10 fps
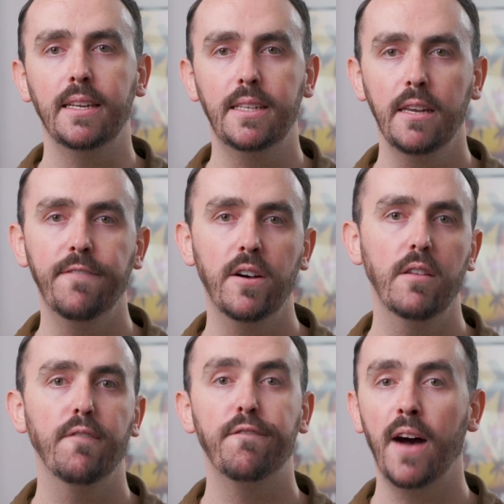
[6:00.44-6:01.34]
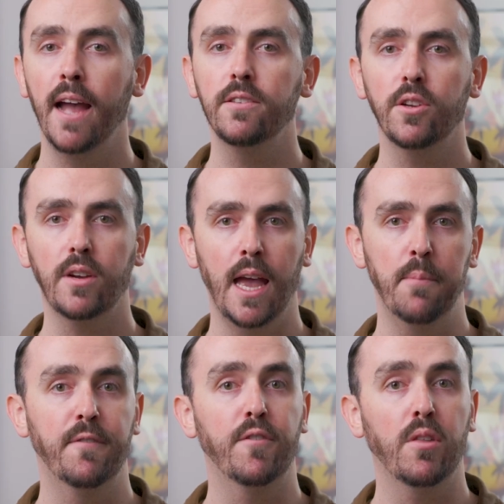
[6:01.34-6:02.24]
default, files are
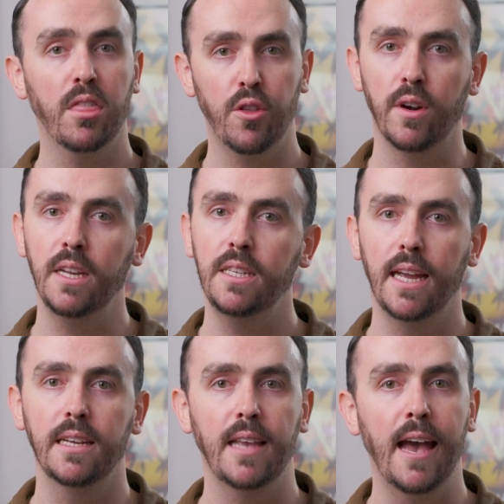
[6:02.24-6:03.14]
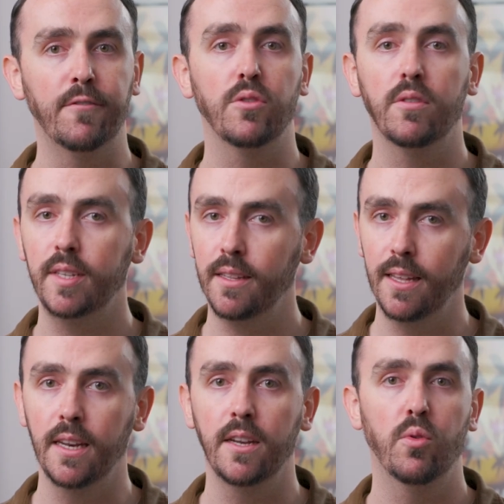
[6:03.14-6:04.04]
kept for 30 days after they're
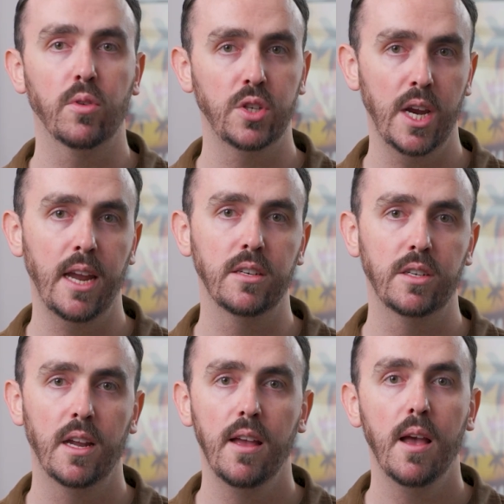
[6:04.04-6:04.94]
deleted or changed.